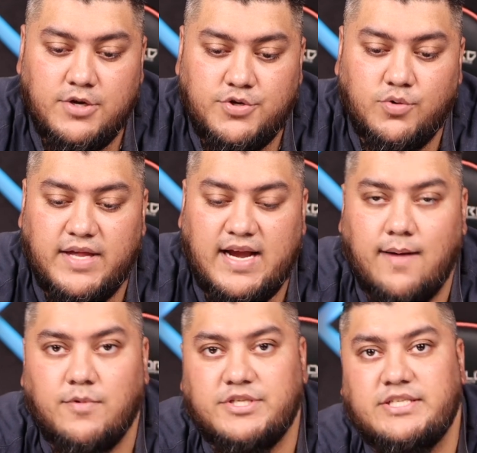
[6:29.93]
to the
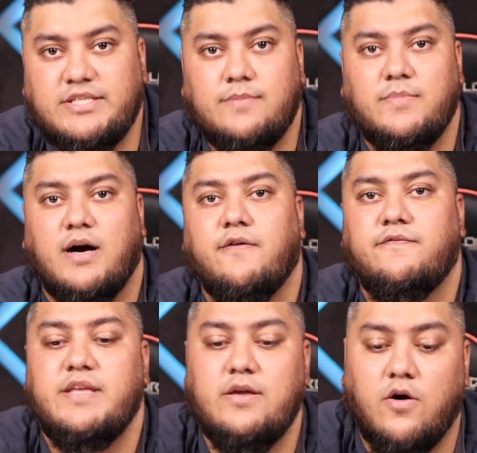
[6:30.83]
camera system
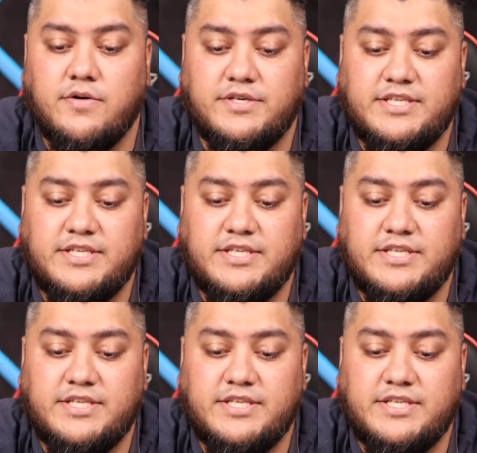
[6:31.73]
of the Honor